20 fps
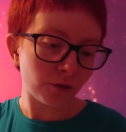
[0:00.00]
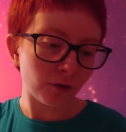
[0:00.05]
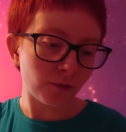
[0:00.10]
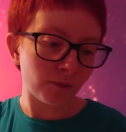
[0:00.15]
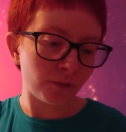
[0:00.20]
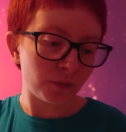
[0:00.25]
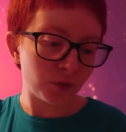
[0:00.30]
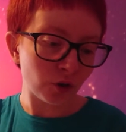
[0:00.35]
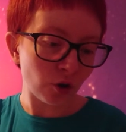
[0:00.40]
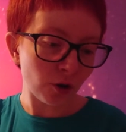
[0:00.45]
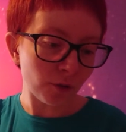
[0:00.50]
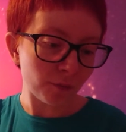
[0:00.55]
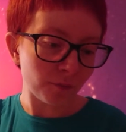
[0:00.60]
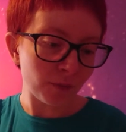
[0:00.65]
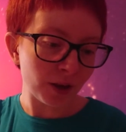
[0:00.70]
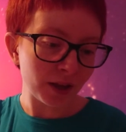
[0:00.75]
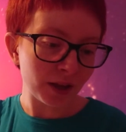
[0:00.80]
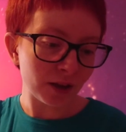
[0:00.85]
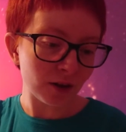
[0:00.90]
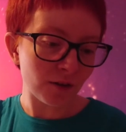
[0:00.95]
not
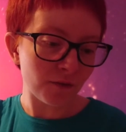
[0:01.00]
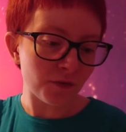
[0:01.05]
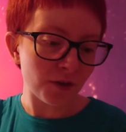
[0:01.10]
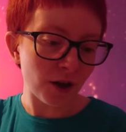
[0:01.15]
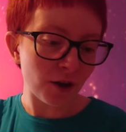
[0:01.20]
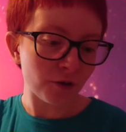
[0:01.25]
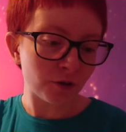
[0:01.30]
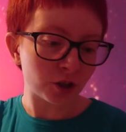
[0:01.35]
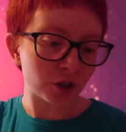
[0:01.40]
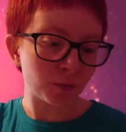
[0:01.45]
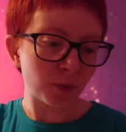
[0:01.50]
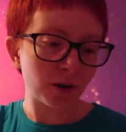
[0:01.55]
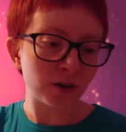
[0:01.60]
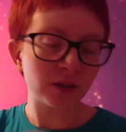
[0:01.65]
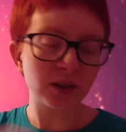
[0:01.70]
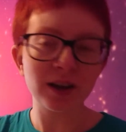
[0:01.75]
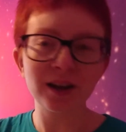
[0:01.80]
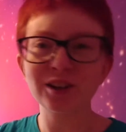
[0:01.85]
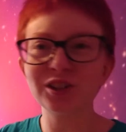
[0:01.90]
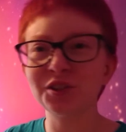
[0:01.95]
many of the other spirits
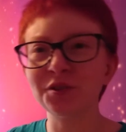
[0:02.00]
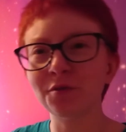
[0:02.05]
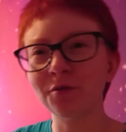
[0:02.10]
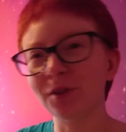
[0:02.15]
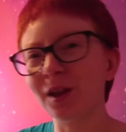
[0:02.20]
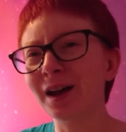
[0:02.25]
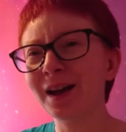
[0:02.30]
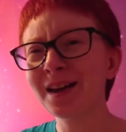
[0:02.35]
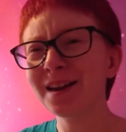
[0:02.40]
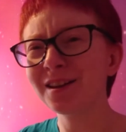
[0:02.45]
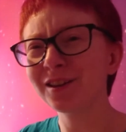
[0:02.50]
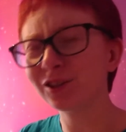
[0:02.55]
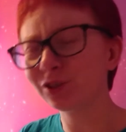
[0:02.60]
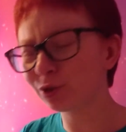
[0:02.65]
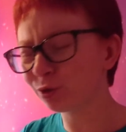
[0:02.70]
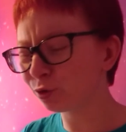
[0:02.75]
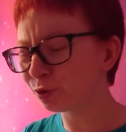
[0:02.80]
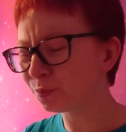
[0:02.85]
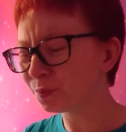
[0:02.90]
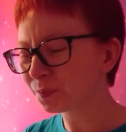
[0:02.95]
actually fly,
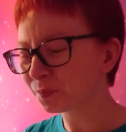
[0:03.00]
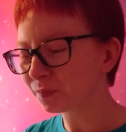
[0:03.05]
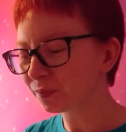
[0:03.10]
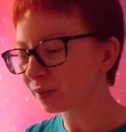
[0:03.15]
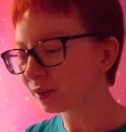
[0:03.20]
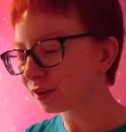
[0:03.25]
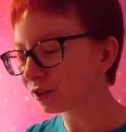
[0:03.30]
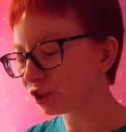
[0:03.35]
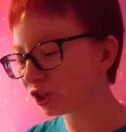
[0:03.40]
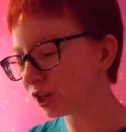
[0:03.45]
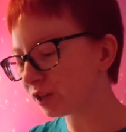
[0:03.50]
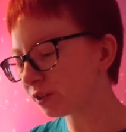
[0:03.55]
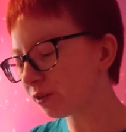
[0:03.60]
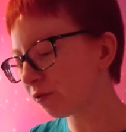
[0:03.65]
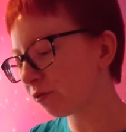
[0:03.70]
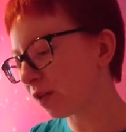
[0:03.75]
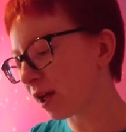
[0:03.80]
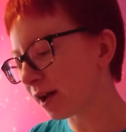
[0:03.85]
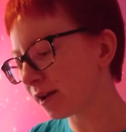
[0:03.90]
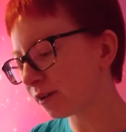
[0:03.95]
so she is a
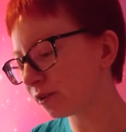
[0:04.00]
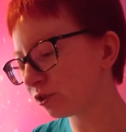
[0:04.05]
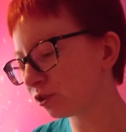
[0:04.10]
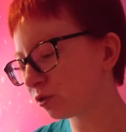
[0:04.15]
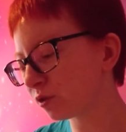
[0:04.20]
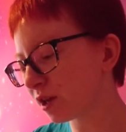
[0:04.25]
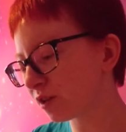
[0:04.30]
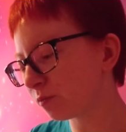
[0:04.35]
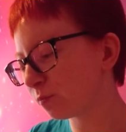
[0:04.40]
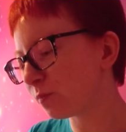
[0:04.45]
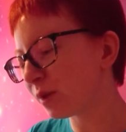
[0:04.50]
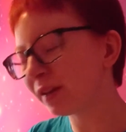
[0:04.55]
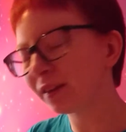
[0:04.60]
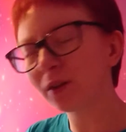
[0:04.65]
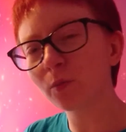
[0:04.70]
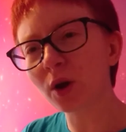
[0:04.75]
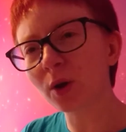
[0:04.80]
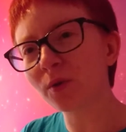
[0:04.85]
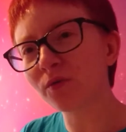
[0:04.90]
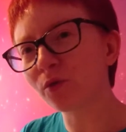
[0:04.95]
flyer, so that's mainly
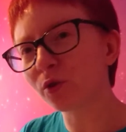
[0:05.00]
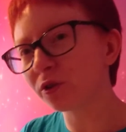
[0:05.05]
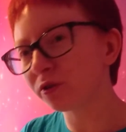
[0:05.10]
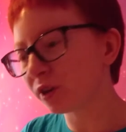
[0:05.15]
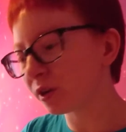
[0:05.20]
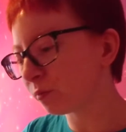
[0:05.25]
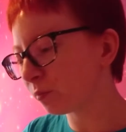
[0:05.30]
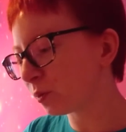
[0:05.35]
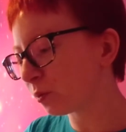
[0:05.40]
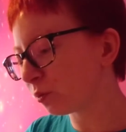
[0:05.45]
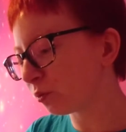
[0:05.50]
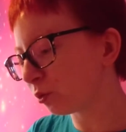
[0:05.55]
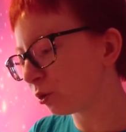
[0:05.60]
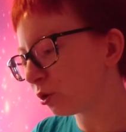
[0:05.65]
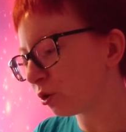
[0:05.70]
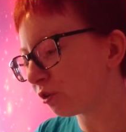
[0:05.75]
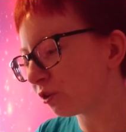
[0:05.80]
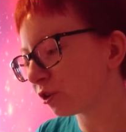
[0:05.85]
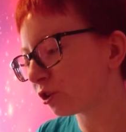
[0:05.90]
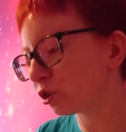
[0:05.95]
why we've got her in, but we've only
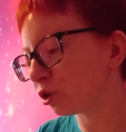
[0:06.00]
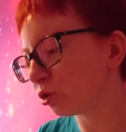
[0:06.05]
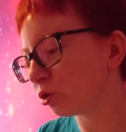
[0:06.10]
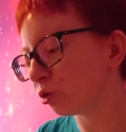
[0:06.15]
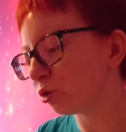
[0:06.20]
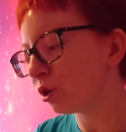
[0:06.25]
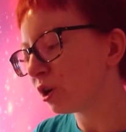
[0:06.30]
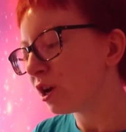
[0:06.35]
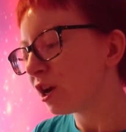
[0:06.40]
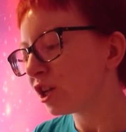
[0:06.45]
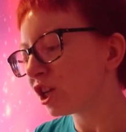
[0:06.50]
got her at 2,